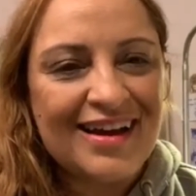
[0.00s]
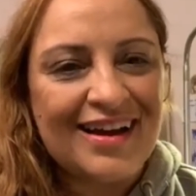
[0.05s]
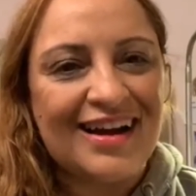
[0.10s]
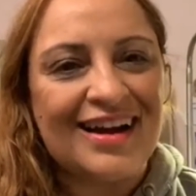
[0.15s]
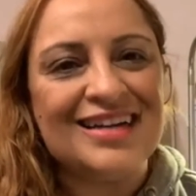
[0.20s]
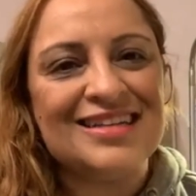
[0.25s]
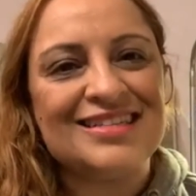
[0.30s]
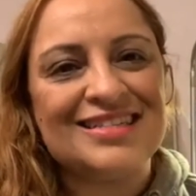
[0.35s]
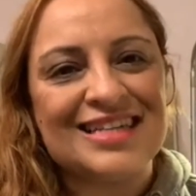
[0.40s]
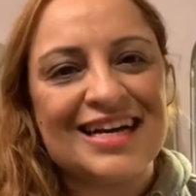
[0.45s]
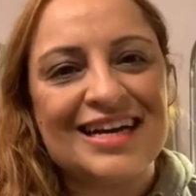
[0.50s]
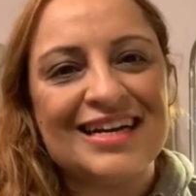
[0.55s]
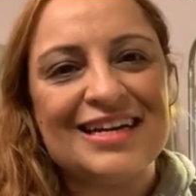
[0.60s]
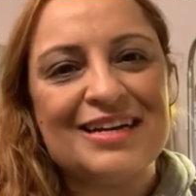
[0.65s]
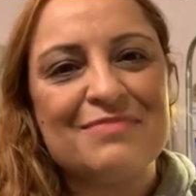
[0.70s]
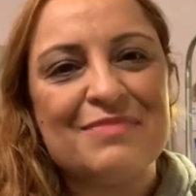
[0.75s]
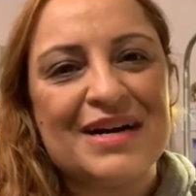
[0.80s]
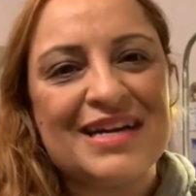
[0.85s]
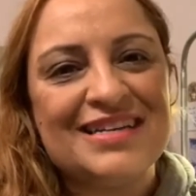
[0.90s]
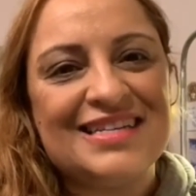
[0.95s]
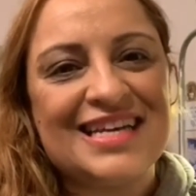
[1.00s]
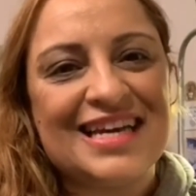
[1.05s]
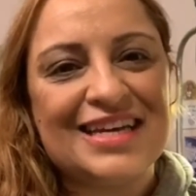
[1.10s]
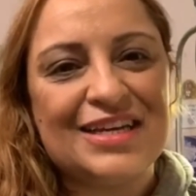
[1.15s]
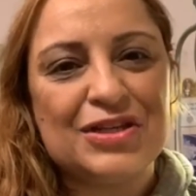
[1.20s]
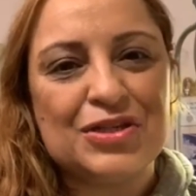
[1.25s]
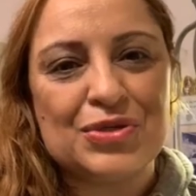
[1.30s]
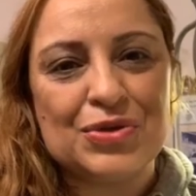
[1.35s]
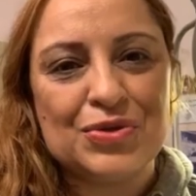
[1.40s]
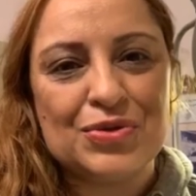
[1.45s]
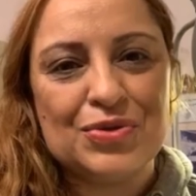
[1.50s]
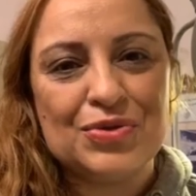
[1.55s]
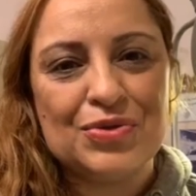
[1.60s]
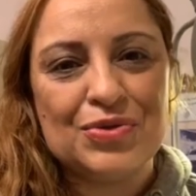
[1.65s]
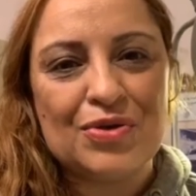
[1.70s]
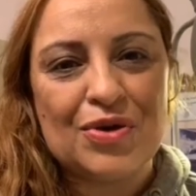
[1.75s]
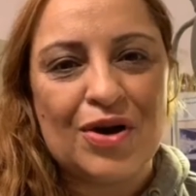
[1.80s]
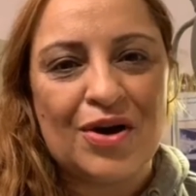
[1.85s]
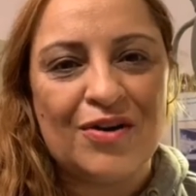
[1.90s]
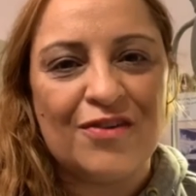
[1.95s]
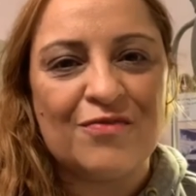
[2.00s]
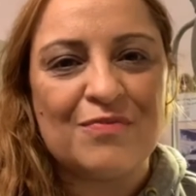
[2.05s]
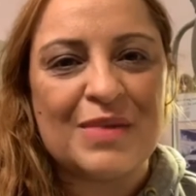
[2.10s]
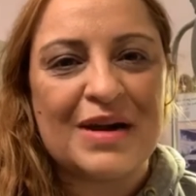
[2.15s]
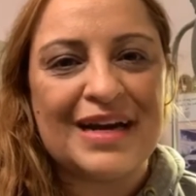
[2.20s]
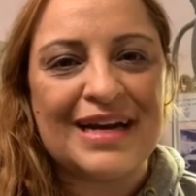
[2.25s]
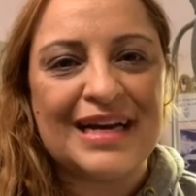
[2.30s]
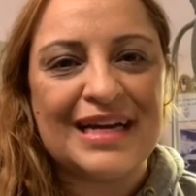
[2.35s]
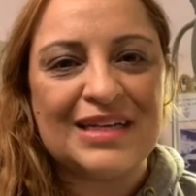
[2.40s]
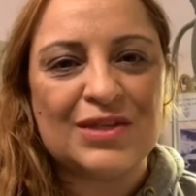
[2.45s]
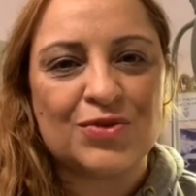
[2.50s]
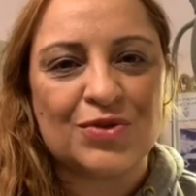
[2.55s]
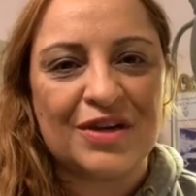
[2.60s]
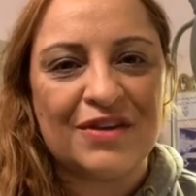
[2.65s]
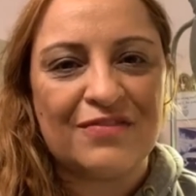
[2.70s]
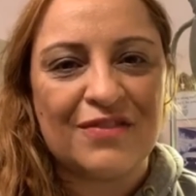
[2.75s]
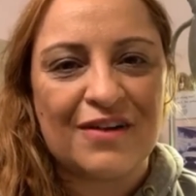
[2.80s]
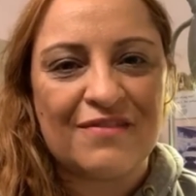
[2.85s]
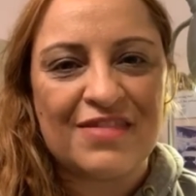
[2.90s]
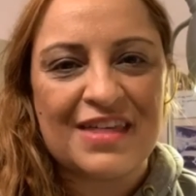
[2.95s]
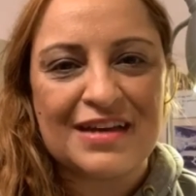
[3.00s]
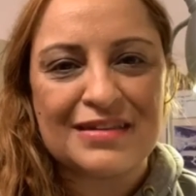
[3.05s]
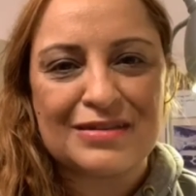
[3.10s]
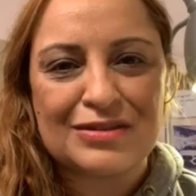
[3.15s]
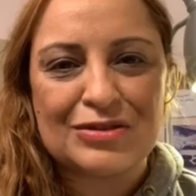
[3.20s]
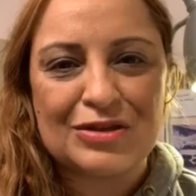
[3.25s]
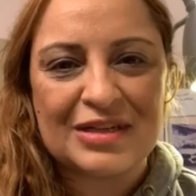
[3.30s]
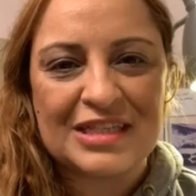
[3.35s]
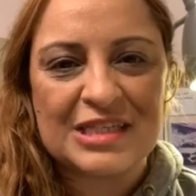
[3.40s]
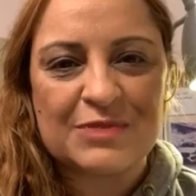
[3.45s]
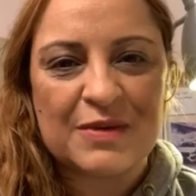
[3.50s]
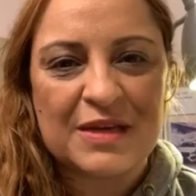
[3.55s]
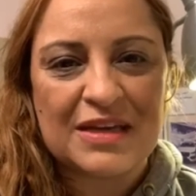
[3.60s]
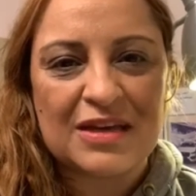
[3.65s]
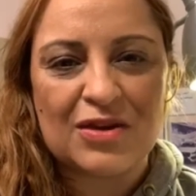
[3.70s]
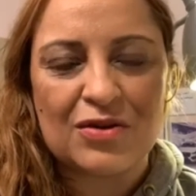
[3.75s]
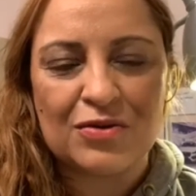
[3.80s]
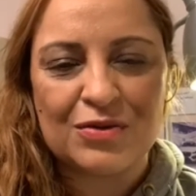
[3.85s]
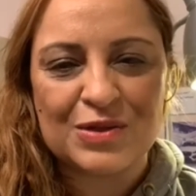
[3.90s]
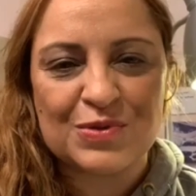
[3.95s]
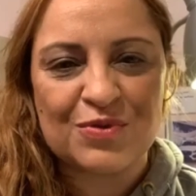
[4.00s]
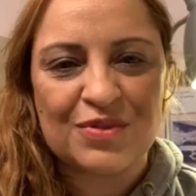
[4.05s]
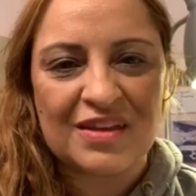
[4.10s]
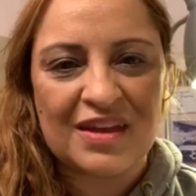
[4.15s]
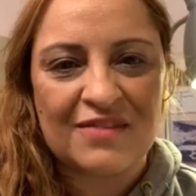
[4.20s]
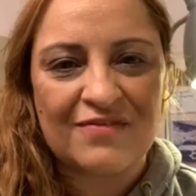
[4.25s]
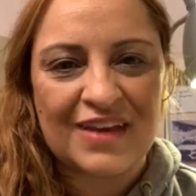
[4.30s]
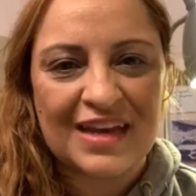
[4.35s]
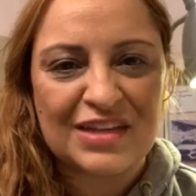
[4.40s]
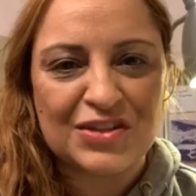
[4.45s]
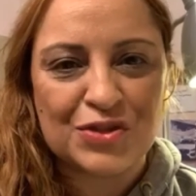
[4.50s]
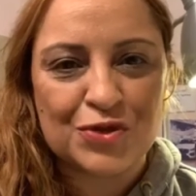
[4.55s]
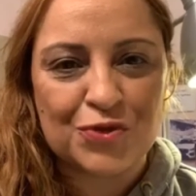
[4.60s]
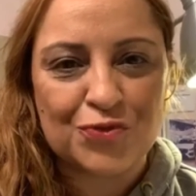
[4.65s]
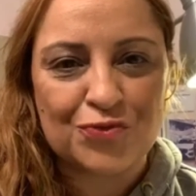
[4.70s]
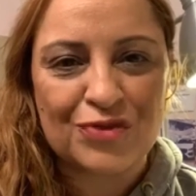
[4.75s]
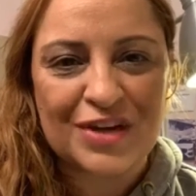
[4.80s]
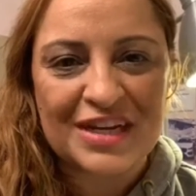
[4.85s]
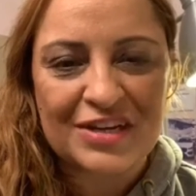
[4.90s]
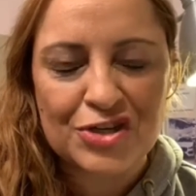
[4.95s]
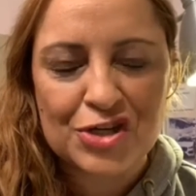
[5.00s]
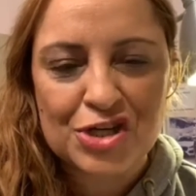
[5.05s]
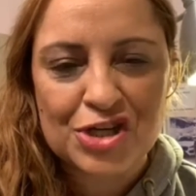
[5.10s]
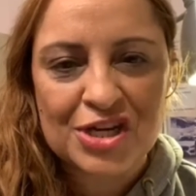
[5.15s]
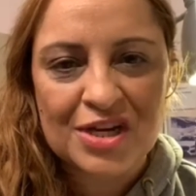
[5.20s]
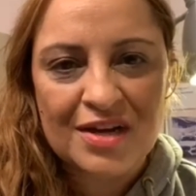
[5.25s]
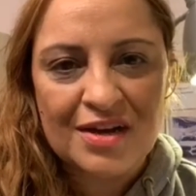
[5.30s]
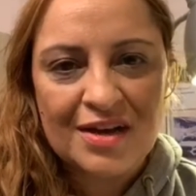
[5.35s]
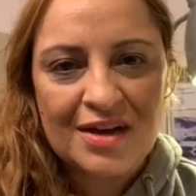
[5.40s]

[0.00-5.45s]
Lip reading: I started my day 2 of my $25,000 speaking course with Advance Your Reach.